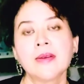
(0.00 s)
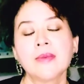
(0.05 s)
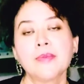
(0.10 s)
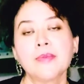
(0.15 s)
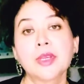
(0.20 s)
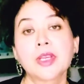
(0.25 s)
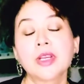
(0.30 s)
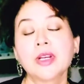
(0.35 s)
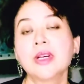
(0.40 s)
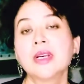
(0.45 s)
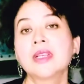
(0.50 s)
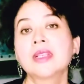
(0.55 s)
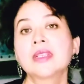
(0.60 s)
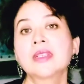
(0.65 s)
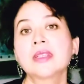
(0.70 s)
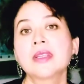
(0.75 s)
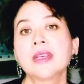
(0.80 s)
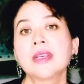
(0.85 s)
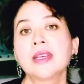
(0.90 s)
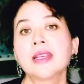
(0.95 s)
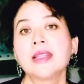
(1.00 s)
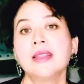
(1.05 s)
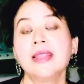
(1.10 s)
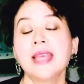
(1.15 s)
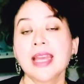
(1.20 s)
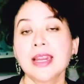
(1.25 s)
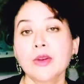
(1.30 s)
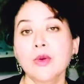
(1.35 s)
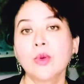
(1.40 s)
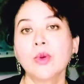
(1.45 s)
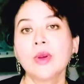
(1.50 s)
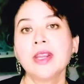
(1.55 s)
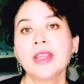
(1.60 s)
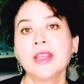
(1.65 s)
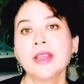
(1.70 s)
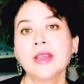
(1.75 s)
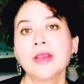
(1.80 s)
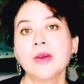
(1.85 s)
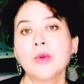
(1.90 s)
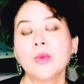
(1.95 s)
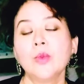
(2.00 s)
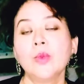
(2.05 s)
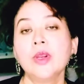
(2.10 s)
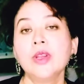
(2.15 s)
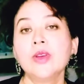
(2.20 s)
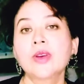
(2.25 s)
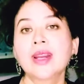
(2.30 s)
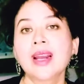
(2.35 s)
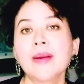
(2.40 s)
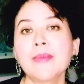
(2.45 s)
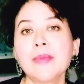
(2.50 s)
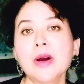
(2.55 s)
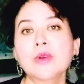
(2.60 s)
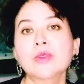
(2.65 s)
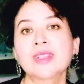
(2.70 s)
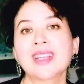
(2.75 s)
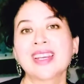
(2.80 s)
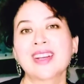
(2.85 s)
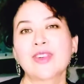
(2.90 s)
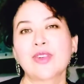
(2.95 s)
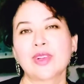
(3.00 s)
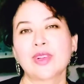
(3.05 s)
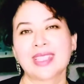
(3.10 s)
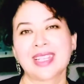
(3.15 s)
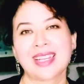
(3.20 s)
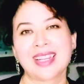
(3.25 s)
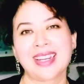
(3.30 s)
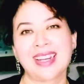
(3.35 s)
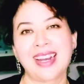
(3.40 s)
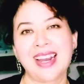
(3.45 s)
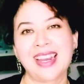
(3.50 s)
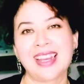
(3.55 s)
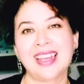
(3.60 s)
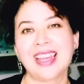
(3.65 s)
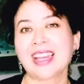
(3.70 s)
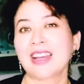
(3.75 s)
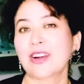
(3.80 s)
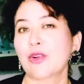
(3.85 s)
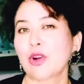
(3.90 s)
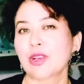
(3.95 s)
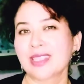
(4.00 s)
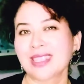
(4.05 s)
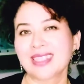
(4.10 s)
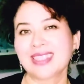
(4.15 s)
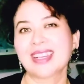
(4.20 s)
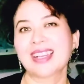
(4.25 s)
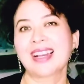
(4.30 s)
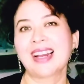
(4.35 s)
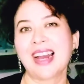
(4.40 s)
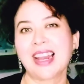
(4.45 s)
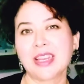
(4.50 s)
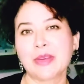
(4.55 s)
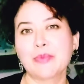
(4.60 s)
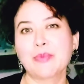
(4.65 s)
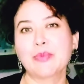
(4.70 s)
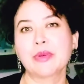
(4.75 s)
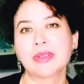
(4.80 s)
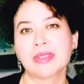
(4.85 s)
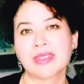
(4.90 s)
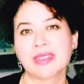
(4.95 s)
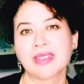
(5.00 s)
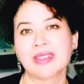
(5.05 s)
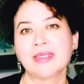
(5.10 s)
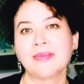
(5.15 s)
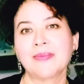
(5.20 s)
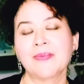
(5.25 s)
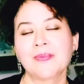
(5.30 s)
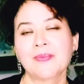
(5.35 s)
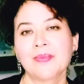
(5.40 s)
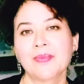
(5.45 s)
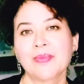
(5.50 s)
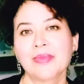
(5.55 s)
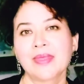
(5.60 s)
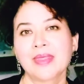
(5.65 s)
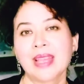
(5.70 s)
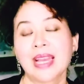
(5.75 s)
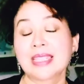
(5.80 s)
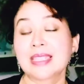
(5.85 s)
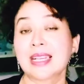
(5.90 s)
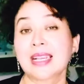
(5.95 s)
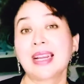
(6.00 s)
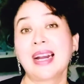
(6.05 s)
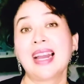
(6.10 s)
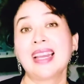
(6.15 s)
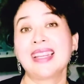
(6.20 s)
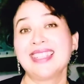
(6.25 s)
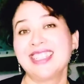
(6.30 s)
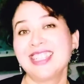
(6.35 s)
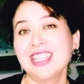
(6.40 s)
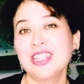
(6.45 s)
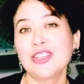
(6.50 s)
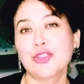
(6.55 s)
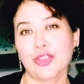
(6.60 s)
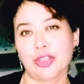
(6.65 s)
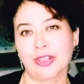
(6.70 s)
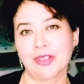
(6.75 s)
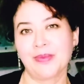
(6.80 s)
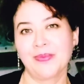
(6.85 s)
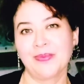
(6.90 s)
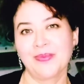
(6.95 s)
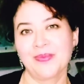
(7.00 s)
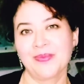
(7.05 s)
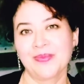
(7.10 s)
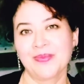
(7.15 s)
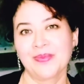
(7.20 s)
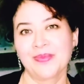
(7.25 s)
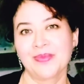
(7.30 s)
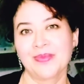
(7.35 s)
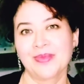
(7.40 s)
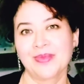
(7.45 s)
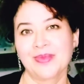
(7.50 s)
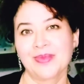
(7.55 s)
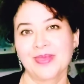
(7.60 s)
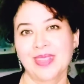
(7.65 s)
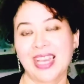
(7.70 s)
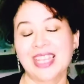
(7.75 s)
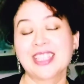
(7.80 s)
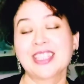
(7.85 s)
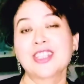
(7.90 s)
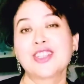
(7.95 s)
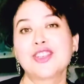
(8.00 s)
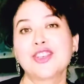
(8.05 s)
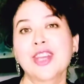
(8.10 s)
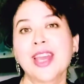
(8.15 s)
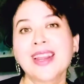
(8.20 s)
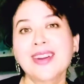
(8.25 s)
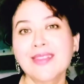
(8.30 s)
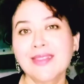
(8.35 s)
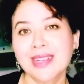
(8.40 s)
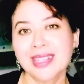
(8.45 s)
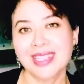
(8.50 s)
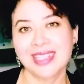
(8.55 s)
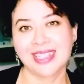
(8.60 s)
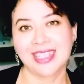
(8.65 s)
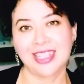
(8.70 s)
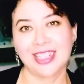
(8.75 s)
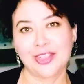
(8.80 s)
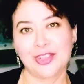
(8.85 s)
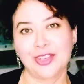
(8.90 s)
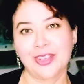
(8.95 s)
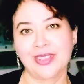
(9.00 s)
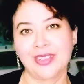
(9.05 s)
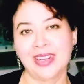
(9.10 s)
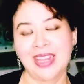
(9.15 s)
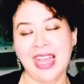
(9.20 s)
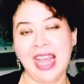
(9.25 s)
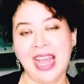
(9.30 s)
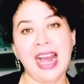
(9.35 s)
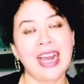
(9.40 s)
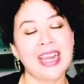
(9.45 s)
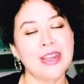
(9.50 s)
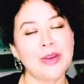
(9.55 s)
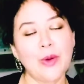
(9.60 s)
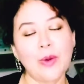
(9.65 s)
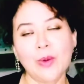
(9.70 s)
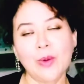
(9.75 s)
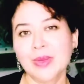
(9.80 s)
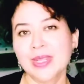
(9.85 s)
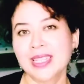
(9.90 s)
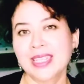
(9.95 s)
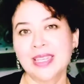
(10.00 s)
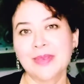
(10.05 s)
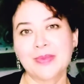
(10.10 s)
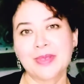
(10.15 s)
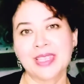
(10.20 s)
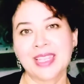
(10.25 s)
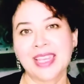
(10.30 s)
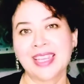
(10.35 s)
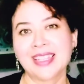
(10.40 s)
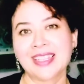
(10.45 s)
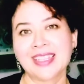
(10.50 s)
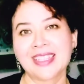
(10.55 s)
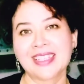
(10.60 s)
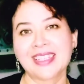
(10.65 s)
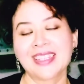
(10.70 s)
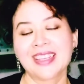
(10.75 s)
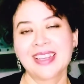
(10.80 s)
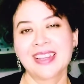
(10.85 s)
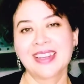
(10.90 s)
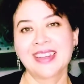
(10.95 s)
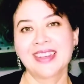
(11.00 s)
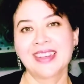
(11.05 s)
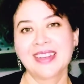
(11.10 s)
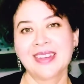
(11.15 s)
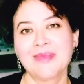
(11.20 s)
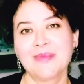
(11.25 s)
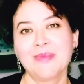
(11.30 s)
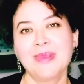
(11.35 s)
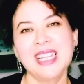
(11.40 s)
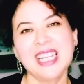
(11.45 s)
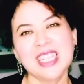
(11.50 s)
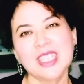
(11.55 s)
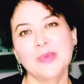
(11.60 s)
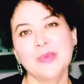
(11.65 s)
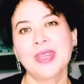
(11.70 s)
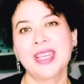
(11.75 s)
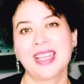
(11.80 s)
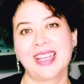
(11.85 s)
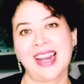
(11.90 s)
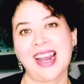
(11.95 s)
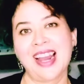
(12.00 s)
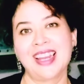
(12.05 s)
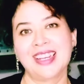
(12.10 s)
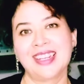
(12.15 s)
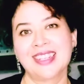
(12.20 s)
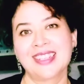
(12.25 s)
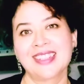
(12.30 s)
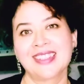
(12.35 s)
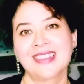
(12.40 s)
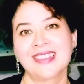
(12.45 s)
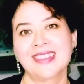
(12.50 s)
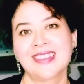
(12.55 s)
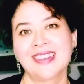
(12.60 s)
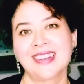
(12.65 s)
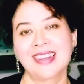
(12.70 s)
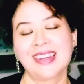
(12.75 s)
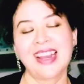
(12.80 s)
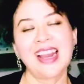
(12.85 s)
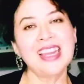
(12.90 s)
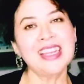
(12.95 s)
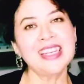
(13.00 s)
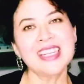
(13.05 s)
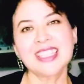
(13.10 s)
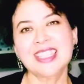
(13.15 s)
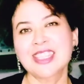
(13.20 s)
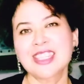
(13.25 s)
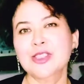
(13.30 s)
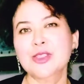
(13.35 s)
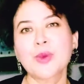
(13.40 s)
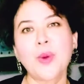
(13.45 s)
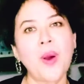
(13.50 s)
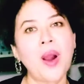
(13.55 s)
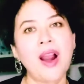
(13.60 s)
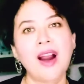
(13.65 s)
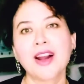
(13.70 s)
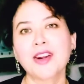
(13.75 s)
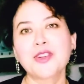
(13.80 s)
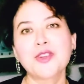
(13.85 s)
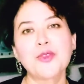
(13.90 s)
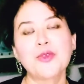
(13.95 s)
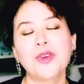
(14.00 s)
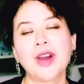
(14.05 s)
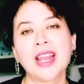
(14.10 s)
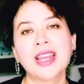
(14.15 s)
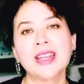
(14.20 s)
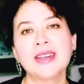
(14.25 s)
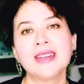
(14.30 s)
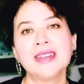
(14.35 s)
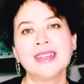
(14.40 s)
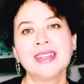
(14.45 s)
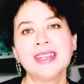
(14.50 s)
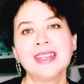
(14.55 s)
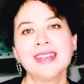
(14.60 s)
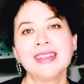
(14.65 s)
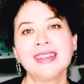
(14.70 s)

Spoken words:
because then only will you come out across as a kind person, as a kind teacher, as a generous teacher. I always keep saying this. Please be kind. Kindness is so hard to find.